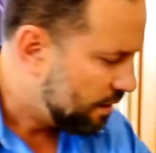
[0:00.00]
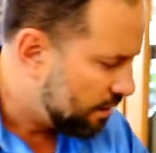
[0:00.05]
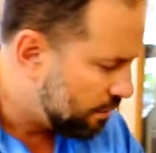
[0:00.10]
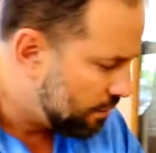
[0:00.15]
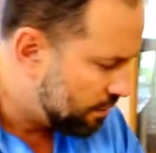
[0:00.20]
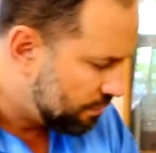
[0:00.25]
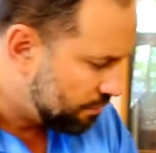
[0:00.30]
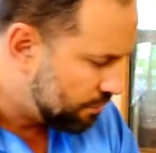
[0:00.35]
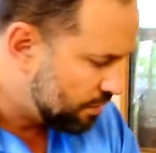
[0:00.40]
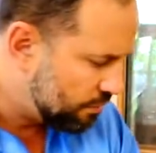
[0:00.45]

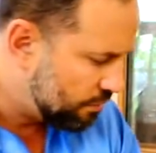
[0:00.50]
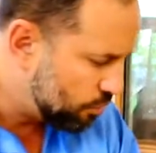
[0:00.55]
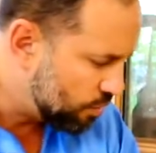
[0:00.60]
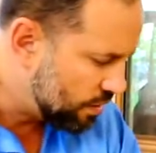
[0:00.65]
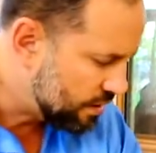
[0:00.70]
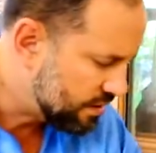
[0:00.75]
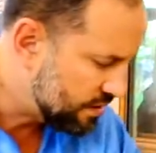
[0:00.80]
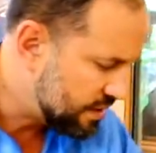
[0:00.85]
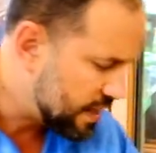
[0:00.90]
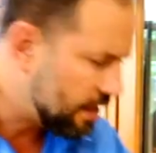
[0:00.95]
when
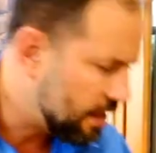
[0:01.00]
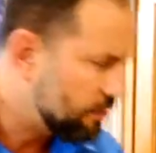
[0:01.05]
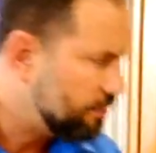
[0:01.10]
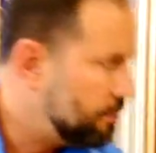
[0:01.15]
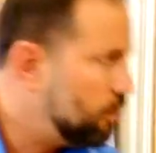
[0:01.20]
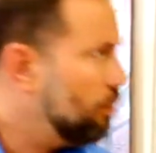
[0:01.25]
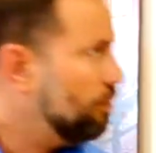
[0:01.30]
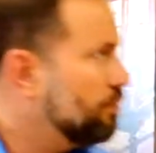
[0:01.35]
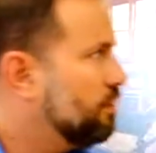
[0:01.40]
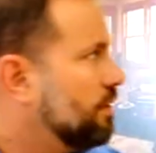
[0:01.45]
one sash
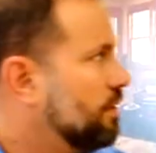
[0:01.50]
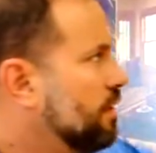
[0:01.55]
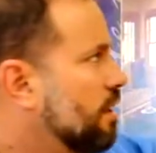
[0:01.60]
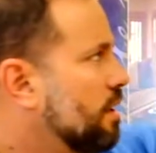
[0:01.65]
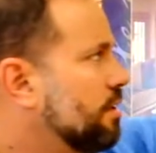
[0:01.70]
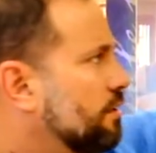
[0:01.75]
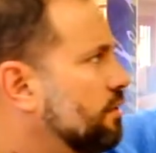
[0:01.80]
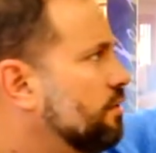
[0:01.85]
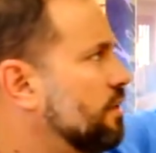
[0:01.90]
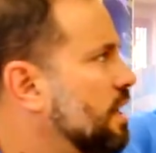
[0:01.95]
moves, the
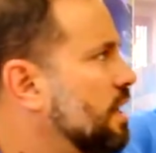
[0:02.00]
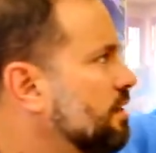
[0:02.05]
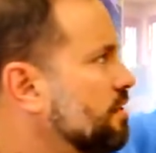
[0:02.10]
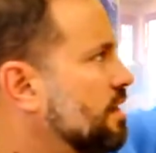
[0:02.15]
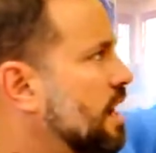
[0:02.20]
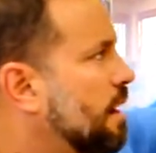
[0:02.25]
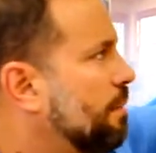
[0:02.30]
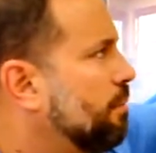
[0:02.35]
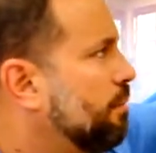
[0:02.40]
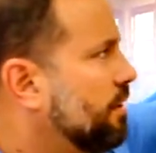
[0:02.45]
other sash
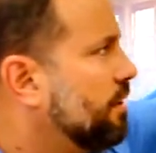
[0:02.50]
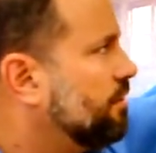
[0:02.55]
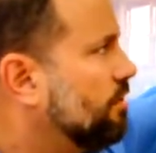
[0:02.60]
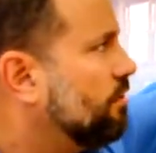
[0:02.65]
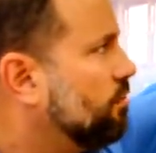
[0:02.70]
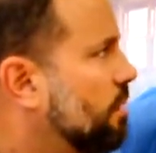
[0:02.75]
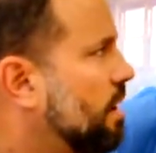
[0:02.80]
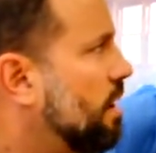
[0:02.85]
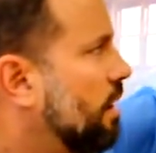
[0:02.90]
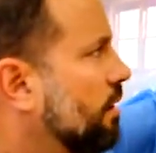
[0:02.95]
operates
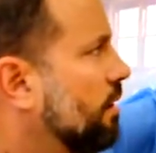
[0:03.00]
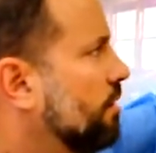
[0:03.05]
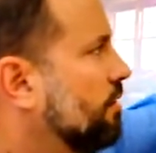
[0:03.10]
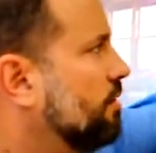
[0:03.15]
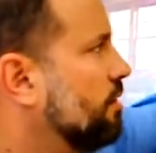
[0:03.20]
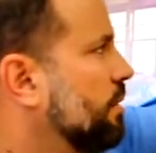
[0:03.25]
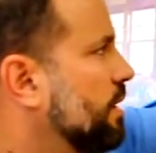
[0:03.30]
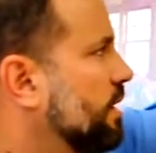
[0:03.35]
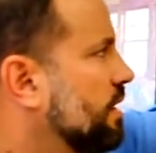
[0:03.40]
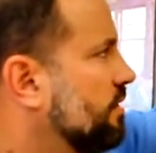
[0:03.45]
as well.
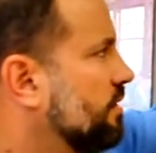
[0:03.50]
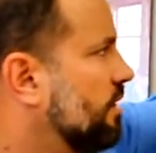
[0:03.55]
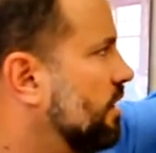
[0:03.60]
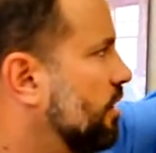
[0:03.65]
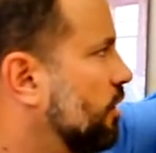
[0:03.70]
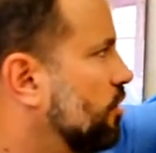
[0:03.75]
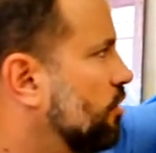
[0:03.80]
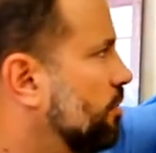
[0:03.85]
So we can see here